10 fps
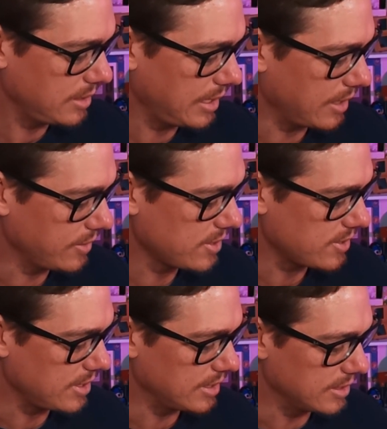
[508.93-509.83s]
Now,
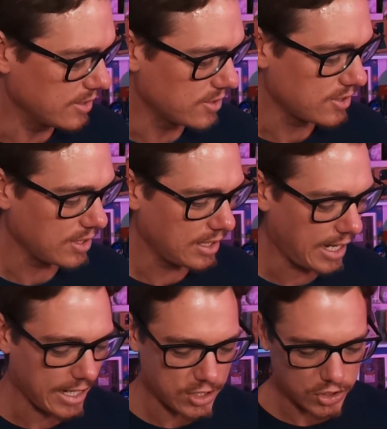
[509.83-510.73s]
this is
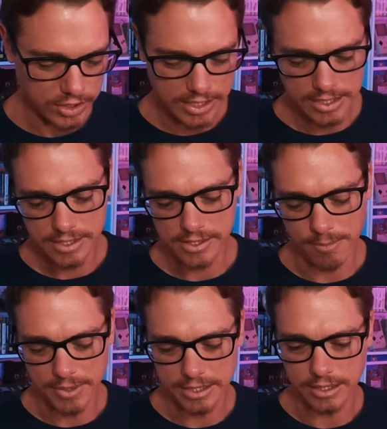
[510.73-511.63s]
actually
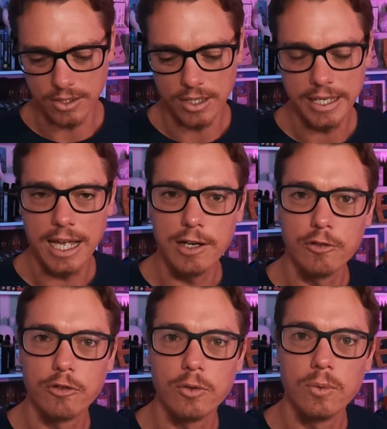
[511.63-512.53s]
something that I
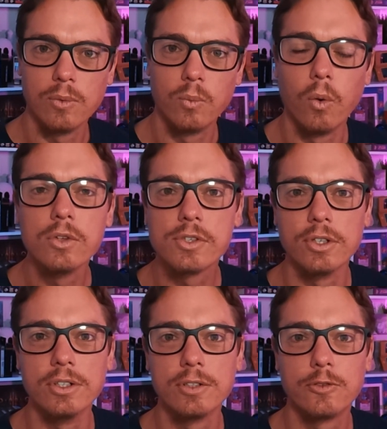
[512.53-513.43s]
have
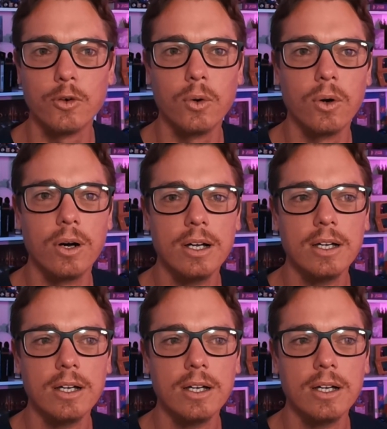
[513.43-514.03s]
wanted for